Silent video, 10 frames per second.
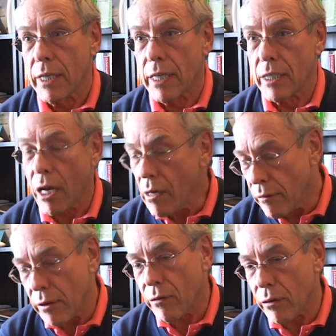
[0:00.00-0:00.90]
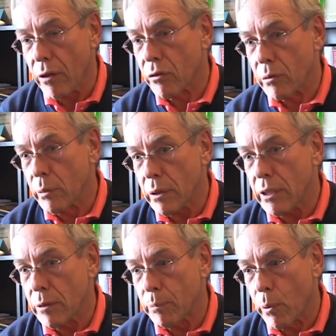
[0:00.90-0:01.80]
And all of these things are
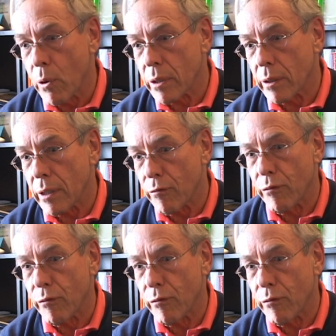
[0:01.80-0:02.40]
really important and